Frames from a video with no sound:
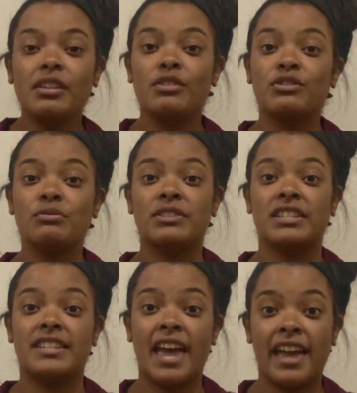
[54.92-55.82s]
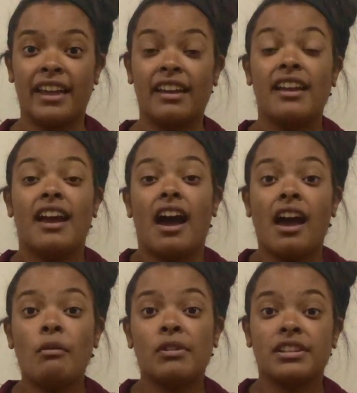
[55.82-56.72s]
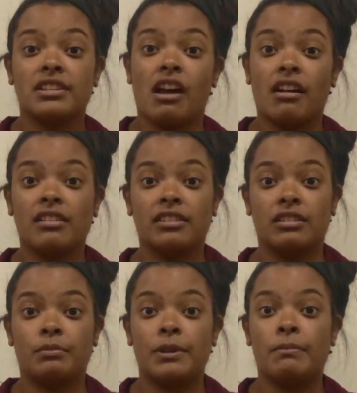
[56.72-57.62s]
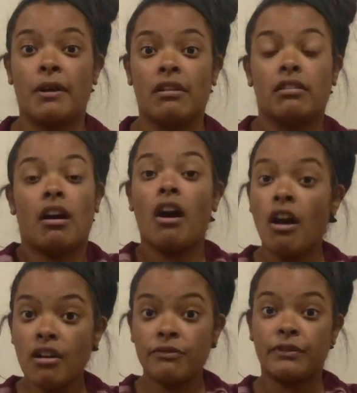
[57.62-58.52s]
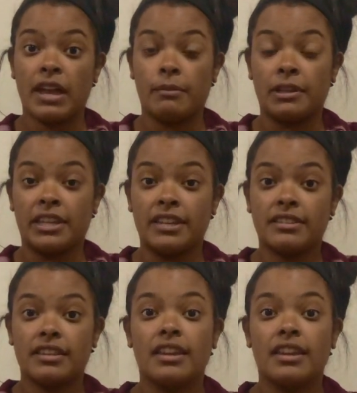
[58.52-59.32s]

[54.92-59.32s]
So today, I want to talk a little bit about our families.